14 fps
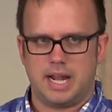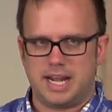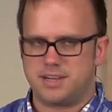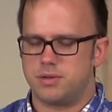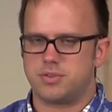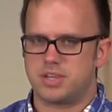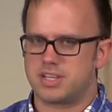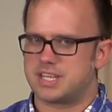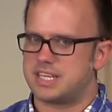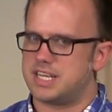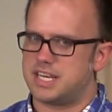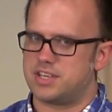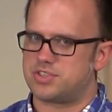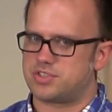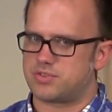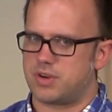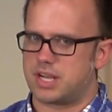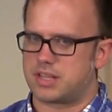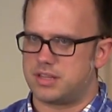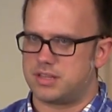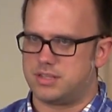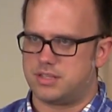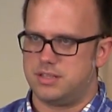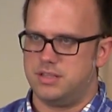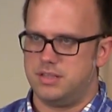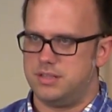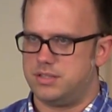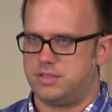And I do think that Hideous Strength
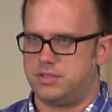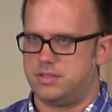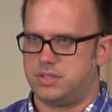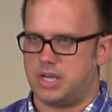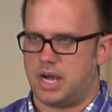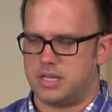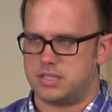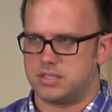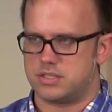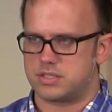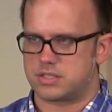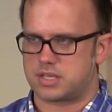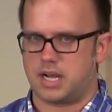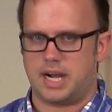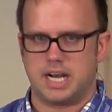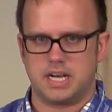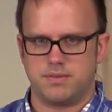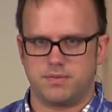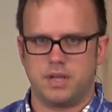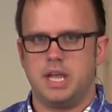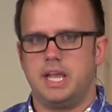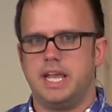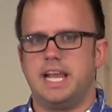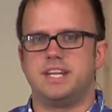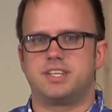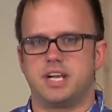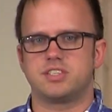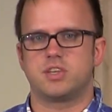
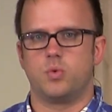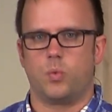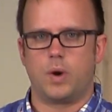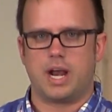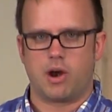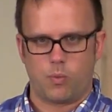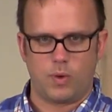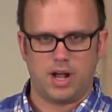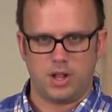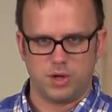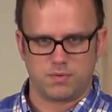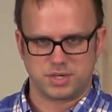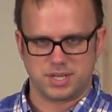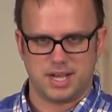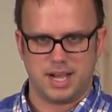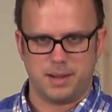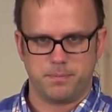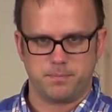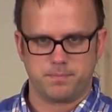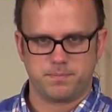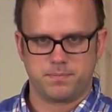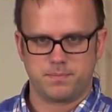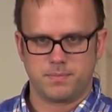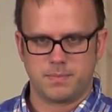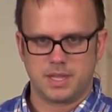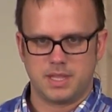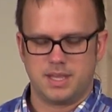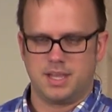it doesn't wear well over time.
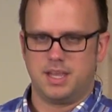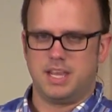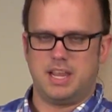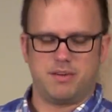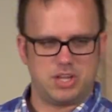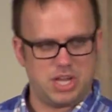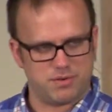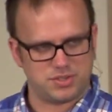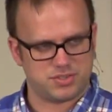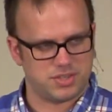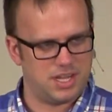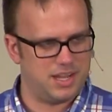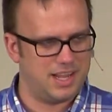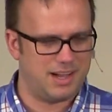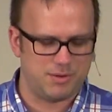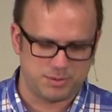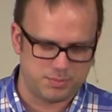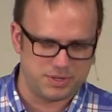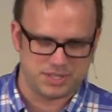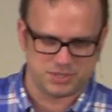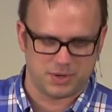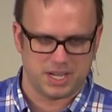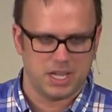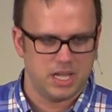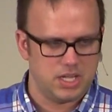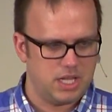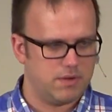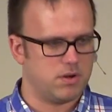You ever, I would put it this way,
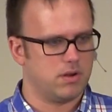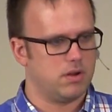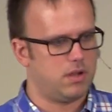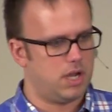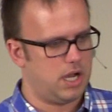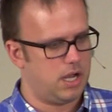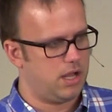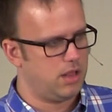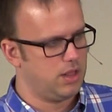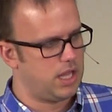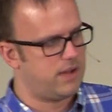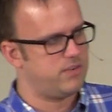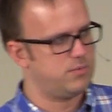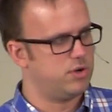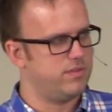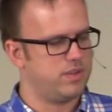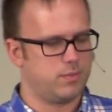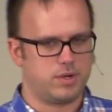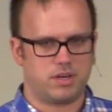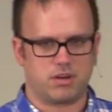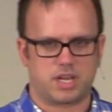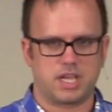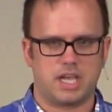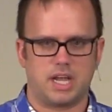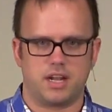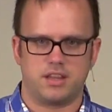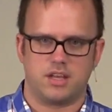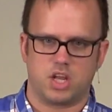you ever love a movie when you're a
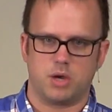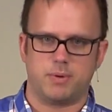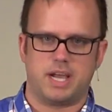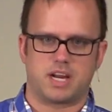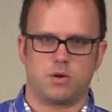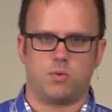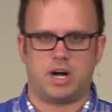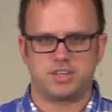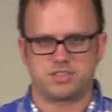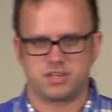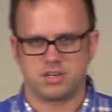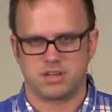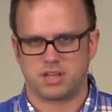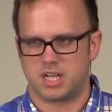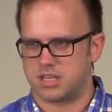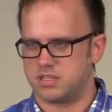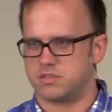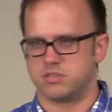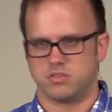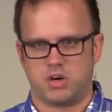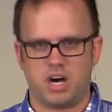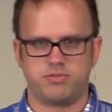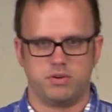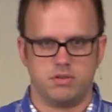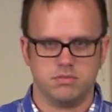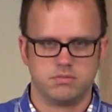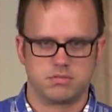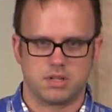kid and you go back and watch it and you're like, this is
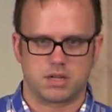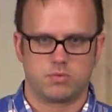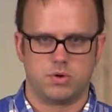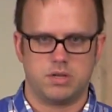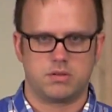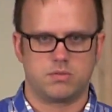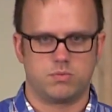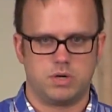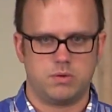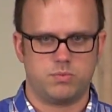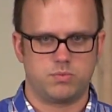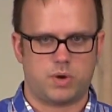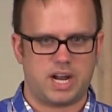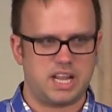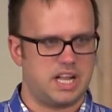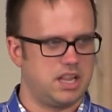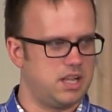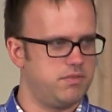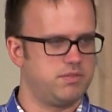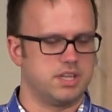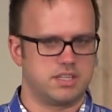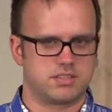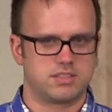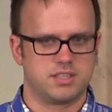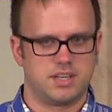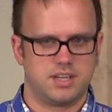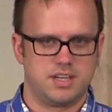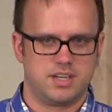awful. Like, why did I love
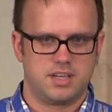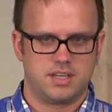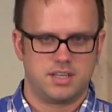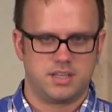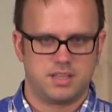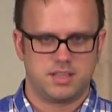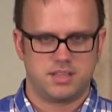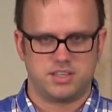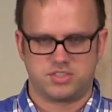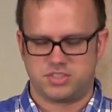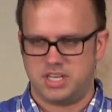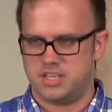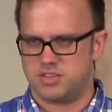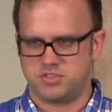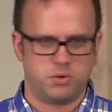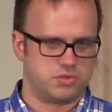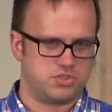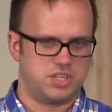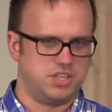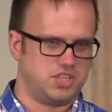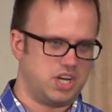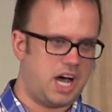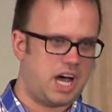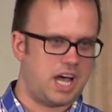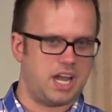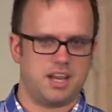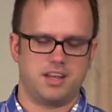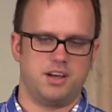this? There's no
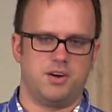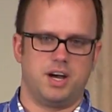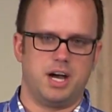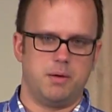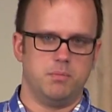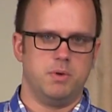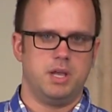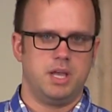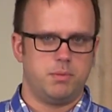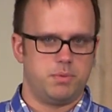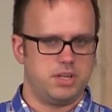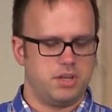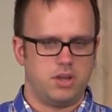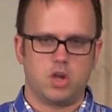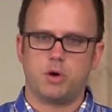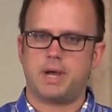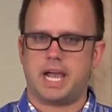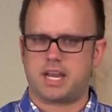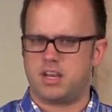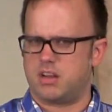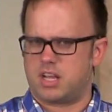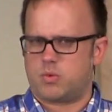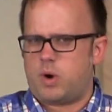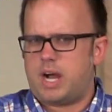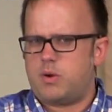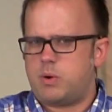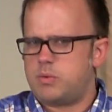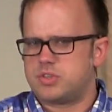CGI? No. But you go back and you're like,
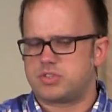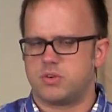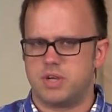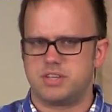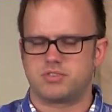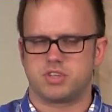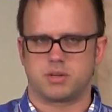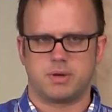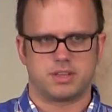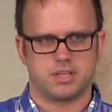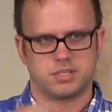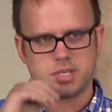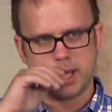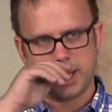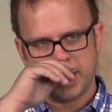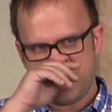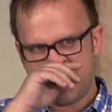what was so interesting about this?